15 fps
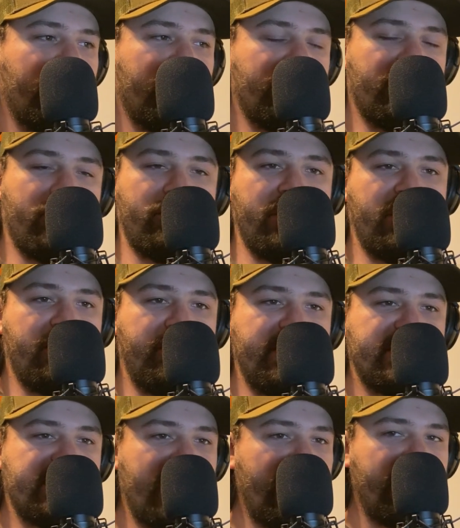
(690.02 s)
You don't need to be
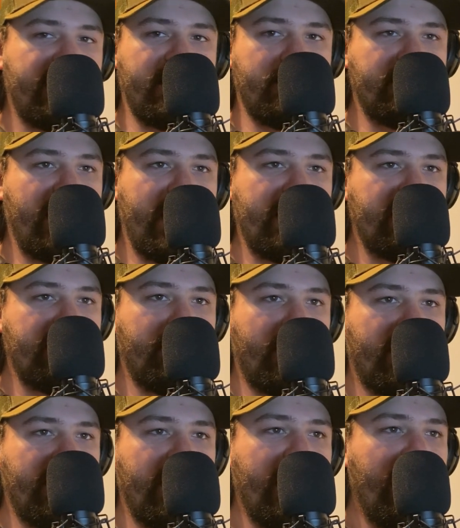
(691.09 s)
sending them to
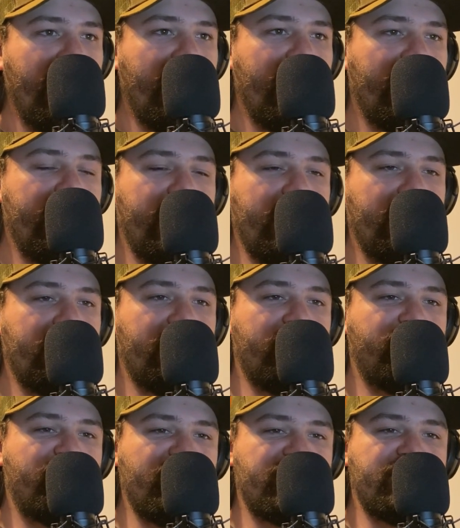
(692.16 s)
anybody. You
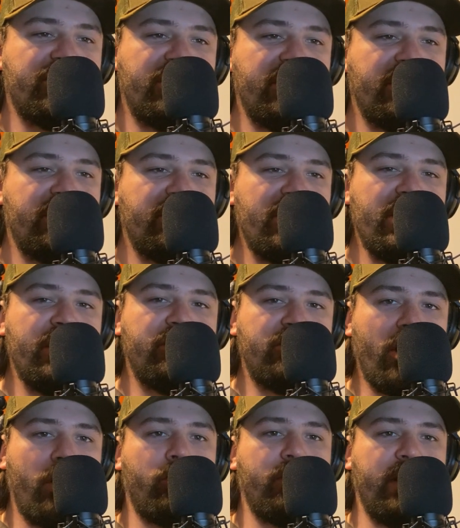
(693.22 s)

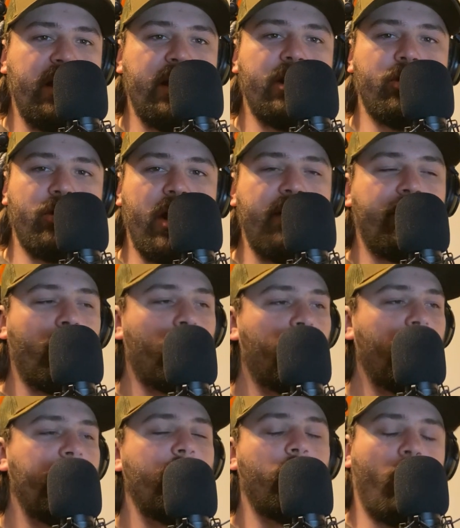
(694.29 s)
don't need. You're never
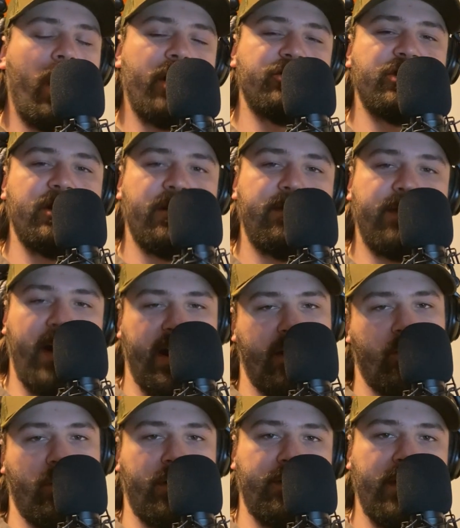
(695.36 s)
rewatching a
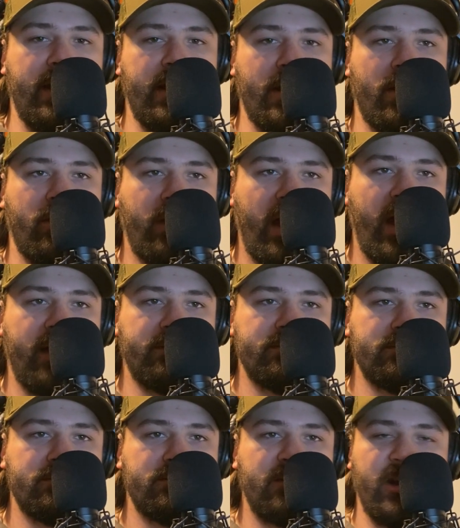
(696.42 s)
firework video, okay?
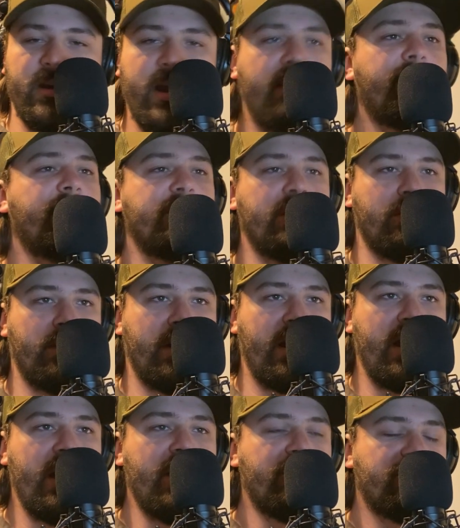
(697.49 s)
You're never doing
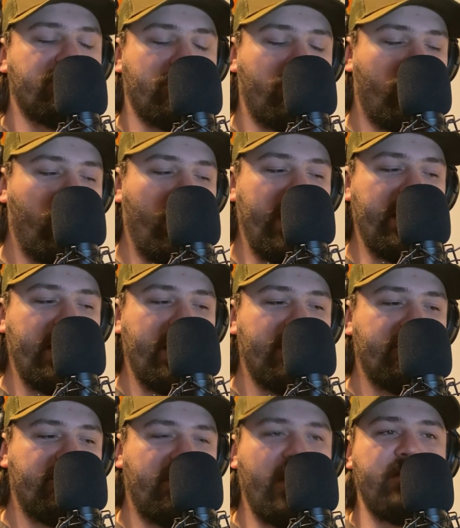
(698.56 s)
it. So quit.
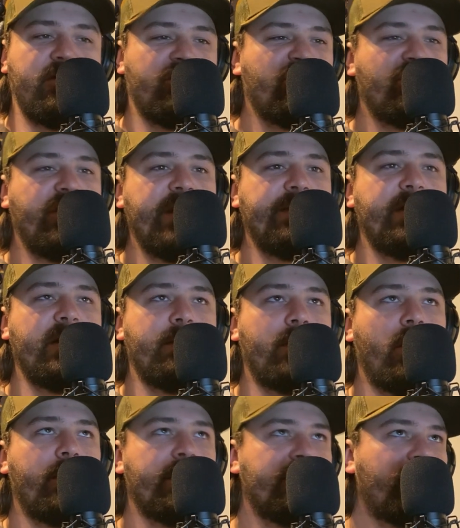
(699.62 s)
Just live in the
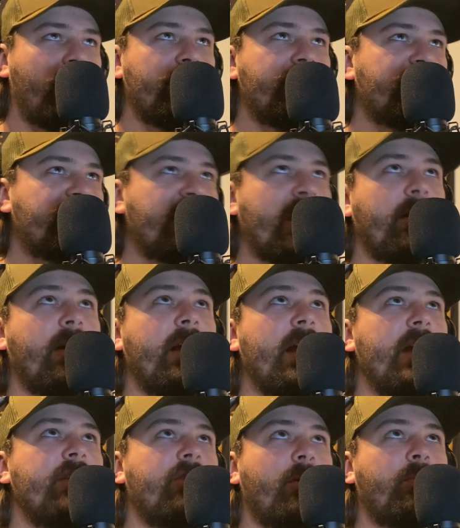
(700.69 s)
moment. Don't stare.
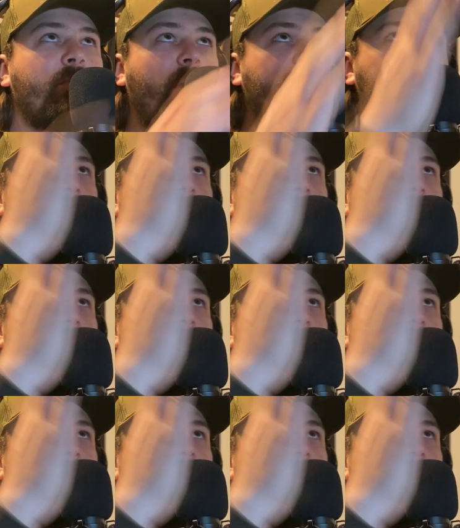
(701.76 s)
They're bright